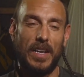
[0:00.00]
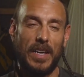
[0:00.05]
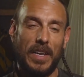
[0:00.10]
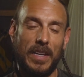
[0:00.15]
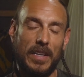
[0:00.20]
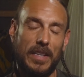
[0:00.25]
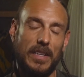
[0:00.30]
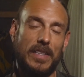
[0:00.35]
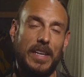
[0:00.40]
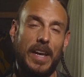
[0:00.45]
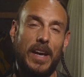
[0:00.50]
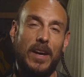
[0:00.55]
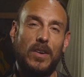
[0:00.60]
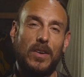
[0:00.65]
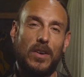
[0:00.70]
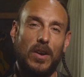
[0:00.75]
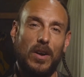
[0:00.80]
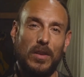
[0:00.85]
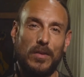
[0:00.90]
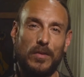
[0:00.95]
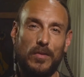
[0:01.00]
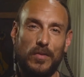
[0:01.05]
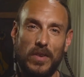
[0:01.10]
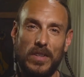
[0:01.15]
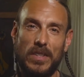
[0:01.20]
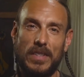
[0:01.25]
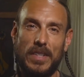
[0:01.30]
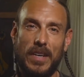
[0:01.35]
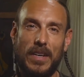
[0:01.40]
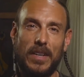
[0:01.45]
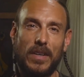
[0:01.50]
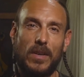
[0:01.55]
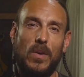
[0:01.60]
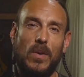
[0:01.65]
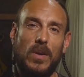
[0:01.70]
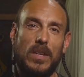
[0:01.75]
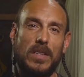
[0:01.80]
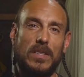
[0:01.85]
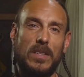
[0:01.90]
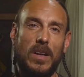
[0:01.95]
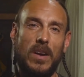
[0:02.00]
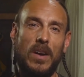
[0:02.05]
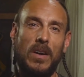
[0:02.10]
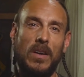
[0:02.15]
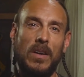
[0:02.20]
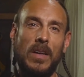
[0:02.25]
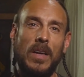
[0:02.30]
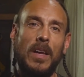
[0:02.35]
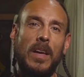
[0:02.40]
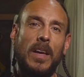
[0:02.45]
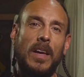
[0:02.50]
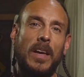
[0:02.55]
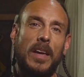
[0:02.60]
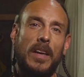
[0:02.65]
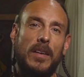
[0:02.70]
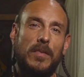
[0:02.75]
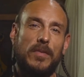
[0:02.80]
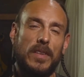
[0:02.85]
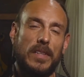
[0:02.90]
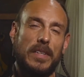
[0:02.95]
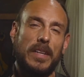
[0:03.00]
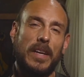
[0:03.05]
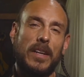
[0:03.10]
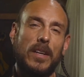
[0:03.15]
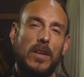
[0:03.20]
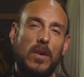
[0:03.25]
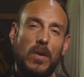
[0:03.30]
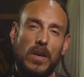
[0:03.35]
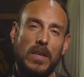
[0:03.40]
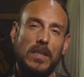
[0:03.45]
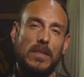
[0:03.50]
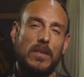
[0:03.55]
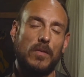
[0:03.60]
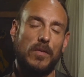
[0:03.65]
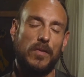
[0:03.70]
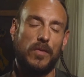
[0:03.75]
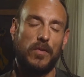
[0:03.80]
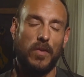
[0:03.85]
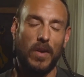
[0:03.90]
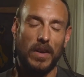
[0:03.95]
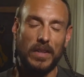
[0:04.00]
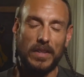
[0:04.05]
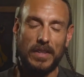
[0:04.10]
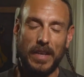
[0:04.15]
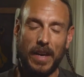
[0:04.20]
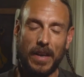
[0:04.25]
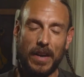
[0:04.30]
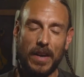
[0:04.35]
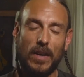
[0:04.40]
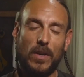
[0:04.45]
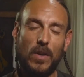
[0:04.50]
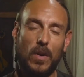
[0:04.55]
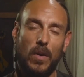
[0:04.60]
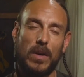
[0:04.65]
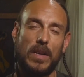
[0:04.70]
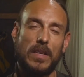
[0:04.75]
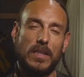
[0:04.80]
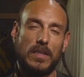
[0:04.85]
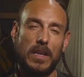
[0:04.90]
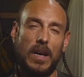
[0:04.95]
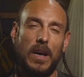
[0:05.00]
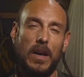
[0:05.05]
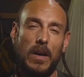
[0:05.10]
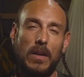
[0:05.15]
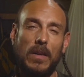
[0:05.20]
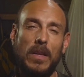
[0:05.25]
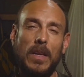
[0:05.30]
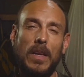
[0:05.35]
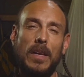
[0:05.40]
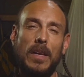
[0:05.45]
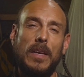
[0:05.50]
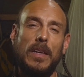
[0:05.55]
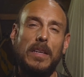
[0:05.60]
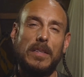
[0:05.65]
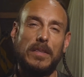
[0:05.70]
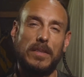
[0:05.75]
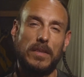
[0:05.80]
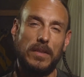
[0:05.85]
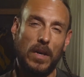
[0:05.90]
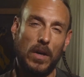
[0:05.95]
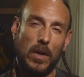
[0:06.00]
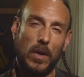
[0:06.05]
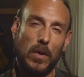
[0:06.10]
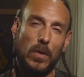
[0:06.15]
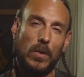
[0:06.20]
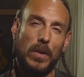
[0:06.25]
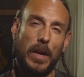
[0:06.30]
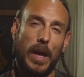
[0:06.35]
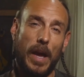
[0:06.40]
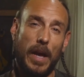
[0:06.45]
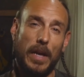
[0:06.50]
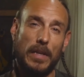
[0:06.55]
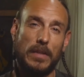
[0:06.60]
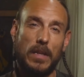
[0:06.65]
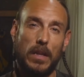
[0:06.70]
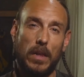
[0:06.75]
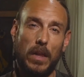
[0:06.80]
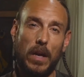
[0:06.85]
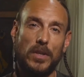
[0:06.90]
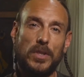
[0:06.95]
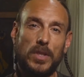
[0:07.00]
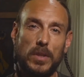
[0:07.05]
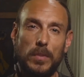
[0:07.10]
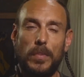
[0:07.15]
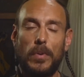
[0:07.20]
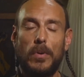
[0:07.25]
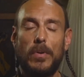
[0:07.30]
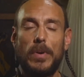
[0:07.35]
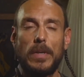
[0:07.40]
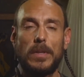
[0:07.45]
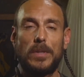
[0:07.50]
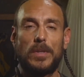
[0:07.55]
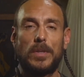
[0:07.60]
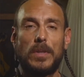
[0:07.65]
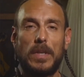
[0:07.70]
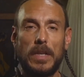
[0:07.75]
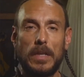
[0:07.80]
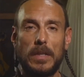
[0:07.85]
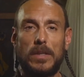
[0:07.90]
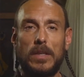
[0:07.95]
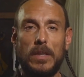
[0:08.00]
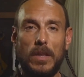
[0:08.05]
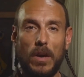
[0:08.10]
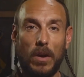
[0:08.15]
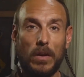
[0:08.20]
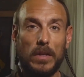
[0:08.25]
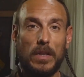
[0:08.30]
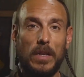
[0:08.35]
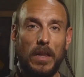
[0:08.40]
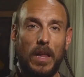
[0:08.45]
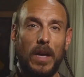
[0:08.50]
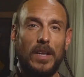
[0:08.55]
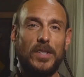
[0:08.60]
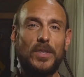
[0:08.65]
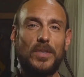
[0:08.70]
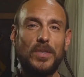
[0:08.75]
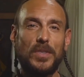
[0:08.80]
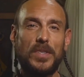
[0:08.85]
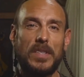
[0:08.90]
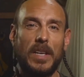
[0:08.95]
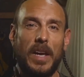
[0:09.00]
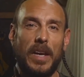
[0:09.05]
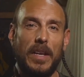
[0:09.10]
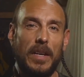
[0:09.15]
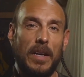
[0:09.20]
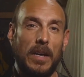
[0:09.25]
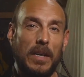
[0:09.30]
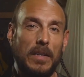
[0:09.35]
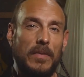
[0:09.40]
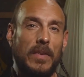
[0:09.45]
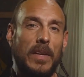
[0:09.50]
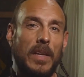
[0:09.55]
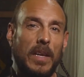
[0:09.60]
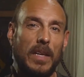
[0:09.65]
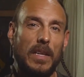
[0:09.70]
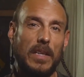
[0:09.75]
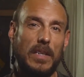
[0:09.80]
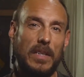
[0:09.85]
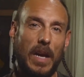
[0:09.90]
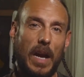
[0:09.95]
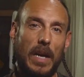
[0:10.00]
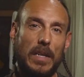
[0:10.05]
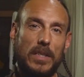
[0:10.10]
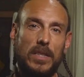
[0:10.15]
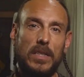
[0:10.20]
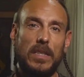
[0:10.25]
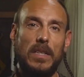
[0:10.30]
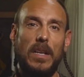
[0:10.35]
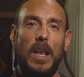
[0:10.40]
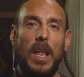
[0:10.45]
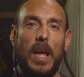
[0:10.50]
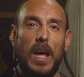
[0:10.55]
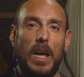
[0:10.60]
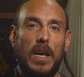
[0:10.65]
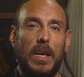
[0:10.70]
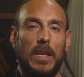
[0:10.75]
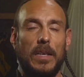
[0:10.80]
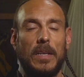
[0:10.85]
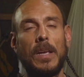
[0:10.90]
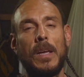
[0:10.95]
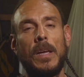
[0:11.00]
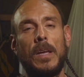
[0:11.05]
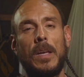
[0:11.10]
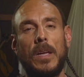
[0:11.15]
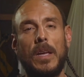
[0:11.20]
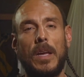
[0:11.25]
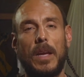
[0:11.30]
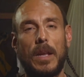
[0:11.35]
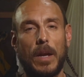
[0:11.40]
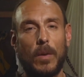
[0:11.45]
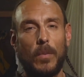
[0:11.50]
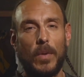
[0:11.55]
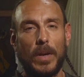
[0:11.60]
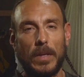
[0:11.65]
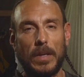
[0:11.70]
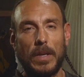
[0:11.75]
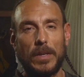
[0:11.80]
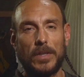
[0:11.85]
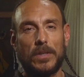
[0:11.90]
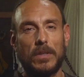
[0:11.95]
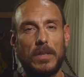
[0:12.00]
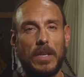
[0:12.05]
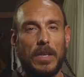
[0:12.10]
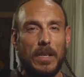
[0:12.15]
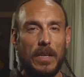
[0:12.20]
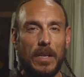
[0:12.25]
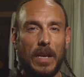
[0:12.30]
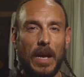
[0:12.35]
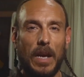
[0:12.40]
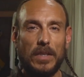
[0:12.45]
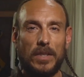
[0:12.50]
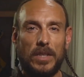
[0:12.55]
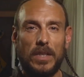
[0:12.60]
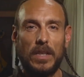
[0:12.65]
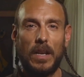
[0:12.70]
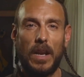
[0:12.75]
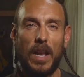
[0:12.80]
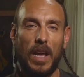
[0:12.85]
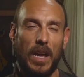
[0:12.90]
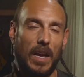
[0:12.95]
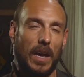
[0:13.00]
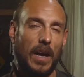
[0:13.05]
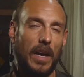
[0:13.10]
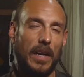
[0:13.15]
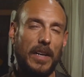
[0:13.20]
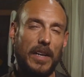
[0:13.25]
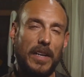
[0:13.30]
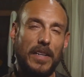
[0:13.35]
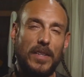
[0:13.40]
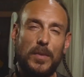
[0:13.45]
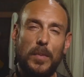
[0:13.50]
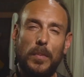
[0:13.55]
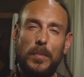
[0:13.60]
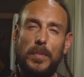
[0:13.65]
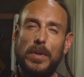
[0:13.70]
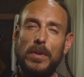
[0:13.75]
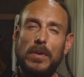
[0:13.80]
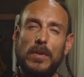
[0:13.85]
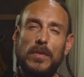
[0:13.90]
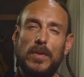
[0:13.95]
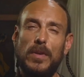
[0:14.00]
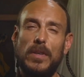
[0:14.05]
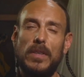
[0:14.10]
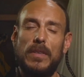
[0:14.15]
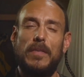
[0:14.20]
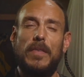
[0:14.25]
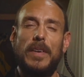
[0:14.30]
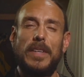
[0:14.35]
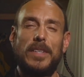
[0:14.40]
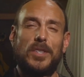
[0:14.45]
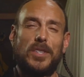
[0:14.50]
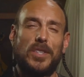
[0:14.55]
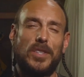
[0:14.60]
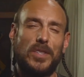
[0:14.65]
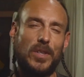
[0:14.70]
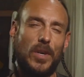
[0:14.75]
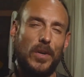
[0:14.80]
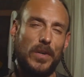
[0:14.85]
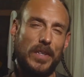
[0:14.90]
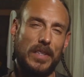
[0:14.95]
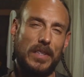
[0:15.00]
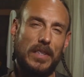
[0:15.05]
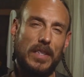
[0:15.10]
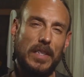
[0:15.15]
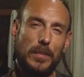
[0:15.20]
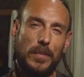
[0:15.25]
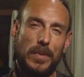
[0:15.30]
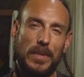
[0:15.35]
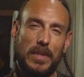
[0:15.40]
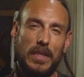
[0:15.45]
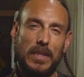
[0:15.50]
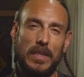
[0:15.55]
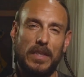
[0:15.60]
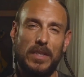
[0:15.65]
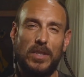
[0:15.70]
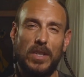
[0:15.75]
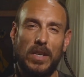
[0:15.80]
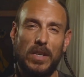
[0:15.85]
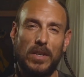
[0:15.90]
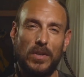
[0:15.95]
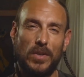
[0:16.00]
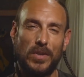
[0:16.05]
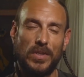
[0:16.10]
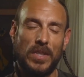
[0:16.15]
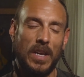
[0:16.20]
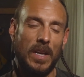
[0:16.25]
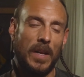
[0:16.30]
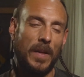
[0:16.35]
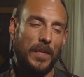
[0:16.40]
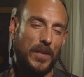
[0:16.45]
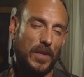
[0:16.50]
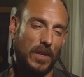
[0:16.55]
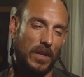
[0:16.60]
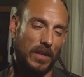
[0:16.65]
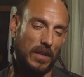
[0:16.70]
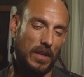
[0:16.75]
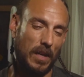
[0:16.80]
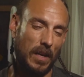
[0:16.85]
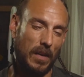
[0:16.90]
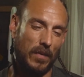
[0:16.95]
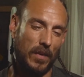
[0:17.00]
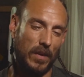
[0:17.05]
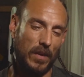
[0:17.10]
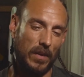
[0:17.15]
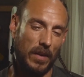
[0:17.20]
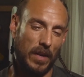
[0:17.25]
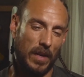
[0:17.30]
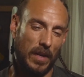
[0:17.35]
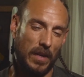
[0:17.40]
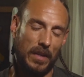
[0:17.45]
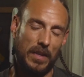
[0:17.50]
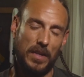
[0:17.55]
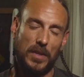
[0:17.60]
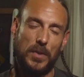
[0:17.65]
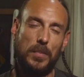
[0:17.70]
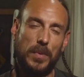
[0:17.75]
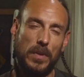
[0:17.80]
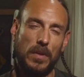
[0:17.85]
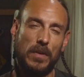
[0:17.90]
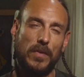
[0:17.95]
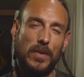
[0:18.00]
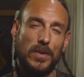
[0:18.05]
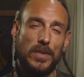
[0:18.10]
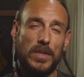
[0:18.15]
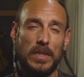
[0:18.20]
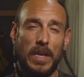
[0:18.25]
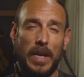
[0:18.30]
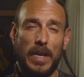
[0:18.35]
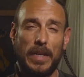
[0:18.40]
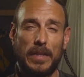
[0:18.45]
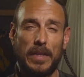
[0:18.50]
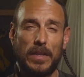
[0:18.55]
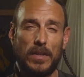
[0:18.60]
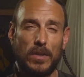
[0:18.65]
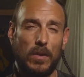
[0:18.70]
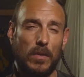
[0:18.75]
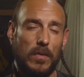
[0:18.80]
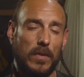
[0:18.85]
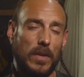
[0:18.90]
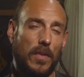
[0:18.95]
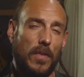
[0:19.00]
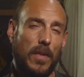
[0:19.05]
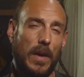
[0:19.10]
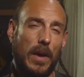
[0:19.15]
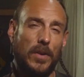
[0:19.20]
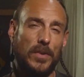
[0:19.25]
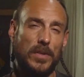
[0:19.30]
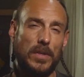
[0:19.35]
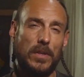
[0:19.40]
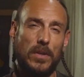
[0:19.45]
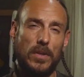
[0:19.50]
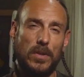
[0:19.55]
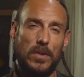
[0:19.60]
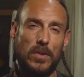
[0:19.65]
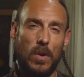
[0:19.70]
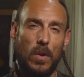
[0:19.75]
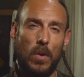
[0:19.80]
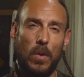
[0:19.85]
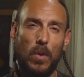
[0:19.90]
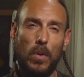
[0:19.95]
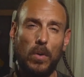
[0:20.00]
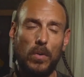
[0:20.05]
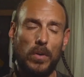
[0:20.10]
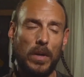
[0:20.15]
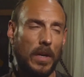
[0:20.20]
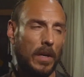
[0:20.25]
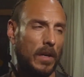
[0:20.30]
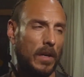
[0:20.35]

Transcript: in a town called Frontera Corazal. And Frontera Corazal is known as the launching point to get to the archaeological site of Yaxchilan. And I went yesterday to Yaxchilan, and it's a beautiful adventure going deep within the jungles to uncover this beautiful site that's over 1,000 years old,